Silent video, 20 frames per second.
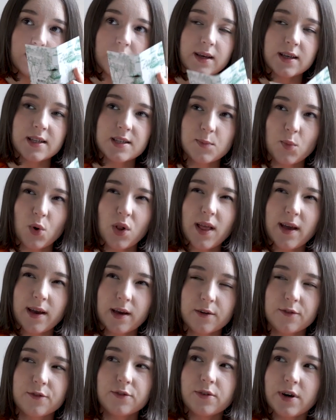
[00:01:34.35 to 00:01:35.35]
It's more like
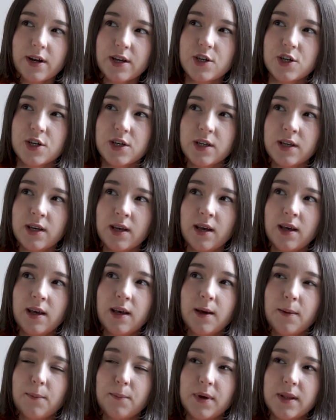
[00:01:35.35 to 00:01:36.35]
a freshie,
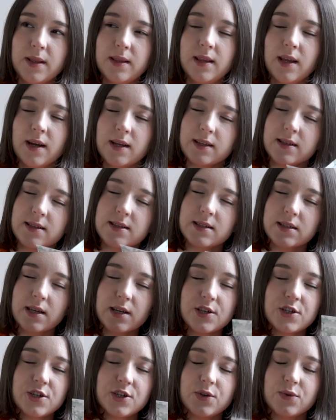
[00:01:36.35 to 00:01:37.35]
but done in
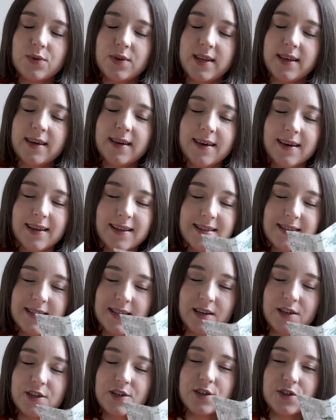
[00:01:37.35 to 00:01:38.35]
such unique and
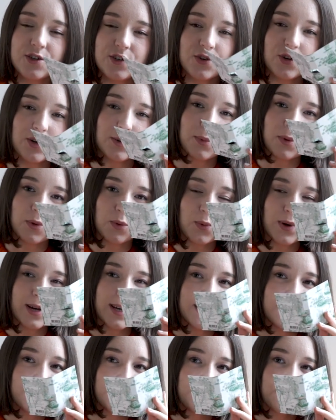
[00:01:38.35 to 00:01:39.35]
such enjoyable
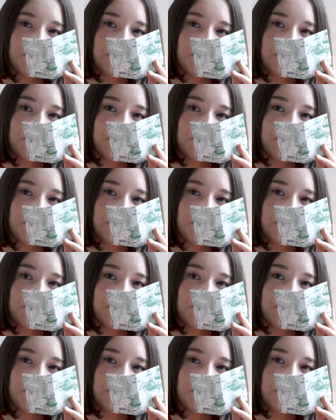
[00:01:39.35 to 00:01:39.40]
way.